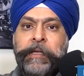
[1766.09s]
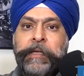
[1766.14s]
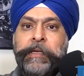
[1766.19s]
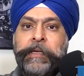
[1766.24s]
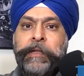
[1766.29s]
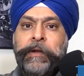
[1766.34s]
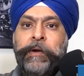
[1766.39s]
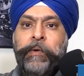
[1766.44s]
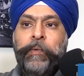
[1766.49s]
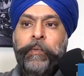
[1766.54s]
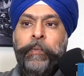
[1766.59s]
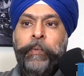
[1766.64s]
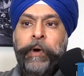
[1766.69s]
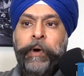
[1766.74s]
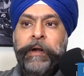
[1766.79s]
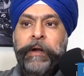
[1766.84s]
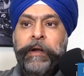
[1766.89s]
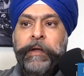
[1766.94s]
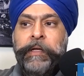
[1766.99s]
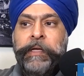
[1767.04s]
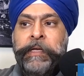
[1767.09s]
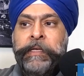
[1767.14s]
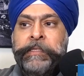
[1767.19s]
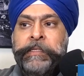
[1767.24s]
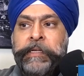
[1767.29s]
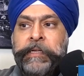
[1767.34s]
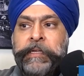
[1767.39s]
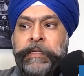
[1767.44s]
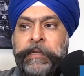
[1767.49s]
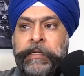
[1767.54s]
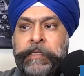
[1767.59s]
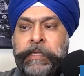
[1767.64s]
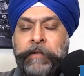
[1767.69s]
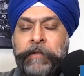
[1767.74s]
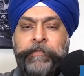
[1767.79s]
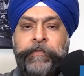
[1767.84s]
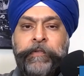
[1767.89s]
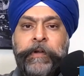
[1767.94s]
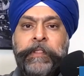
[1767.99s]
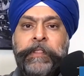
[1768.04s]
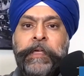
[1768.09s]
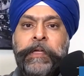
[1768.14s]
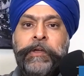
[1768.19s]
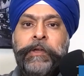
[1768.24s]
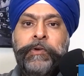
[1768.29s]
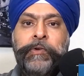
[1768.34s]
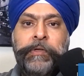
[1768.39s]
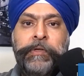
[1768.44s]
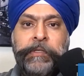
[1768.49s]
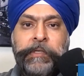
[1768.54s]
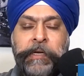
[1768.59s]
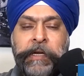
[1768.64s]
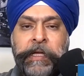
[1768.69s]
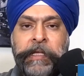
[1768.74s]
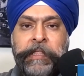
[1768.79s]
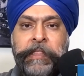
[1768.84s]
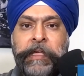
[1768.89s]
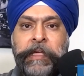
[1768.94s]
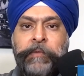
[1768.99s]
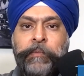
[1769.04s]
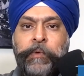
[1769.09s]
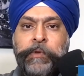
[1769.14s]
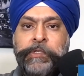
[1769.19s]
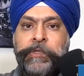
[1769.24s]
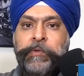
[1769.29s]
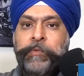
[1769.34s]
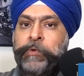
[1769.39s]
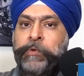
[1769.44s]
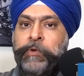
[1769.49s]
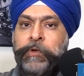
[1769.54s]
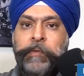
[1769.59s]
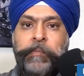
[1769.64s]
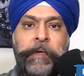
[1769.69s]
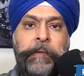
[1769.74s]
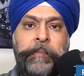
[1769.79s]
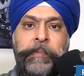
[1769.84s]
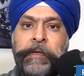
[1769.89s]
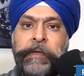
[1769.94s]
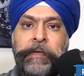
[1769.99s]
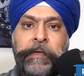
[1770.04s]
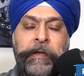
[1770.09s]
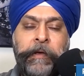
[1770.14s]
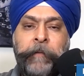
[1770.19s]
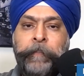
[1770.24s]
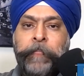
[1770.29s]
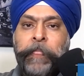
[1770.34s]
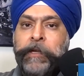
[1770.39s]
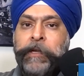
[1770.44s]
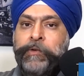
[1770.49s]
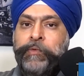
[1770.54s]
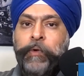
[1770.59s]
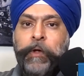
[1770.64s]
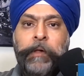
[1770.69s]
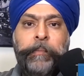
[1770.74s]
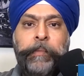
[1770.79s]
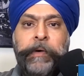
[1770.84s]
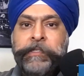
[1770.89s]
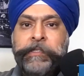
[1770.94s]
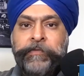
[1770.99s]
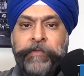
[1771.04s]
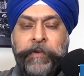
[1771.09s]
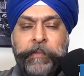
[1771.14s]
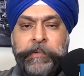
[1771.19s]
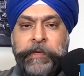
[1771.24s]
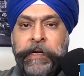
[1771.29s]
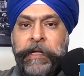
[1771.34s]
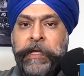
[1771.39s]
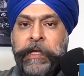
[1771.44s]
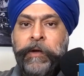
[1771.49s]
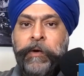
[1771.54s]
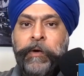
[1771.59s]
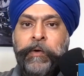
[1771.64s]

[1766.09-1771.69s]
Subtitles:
what is it different that you're doing today than what you were doing maybe 12 months from today?